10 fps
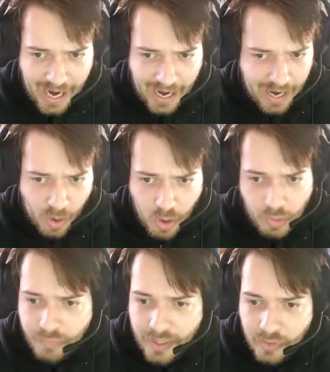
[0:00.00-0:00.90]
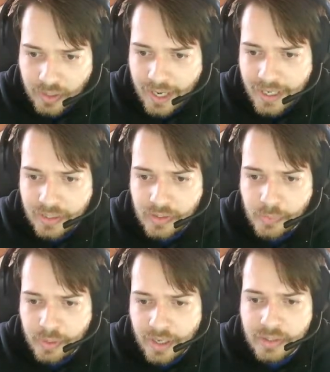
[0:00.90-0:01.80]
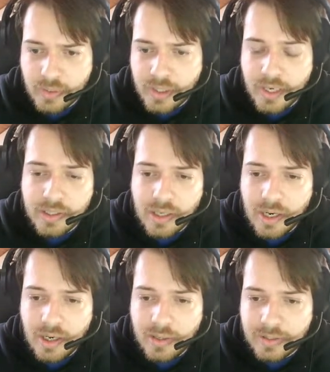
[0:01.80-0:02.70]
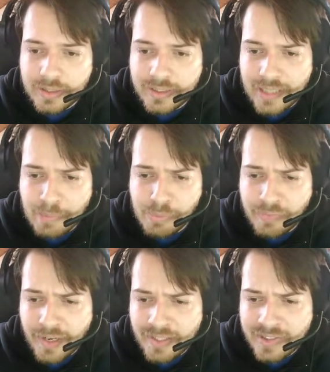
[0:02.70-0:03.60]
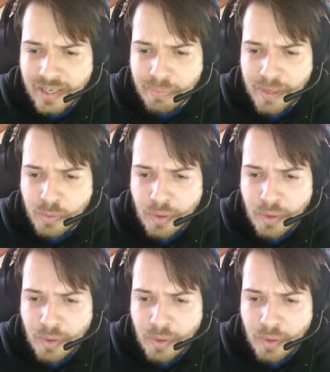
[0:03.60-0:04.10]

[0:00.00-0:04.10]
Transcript: all of that. Okay, you can disable fake sendmail,